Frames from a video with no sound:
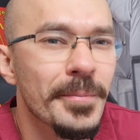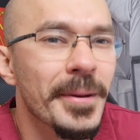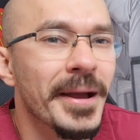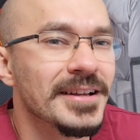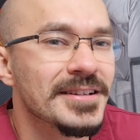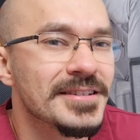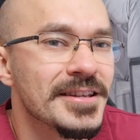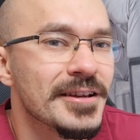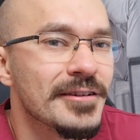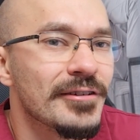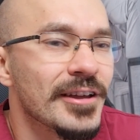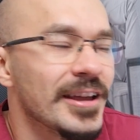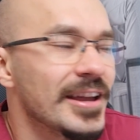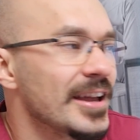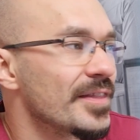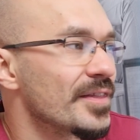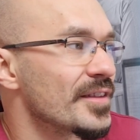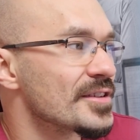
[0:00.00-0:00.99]
of
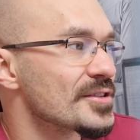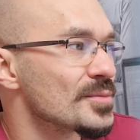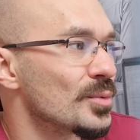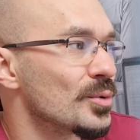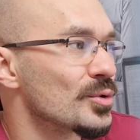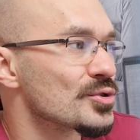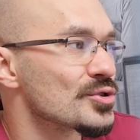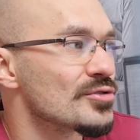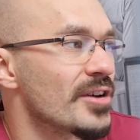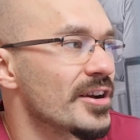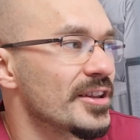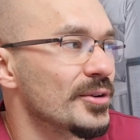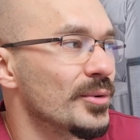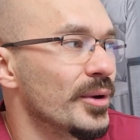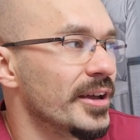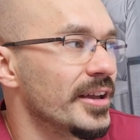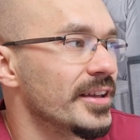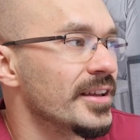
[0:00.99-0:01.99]
bacteria in this water
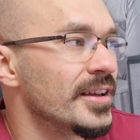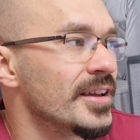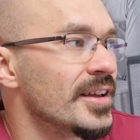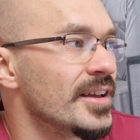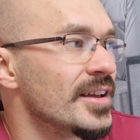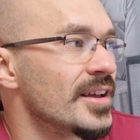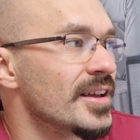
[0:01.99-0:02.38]
anyway,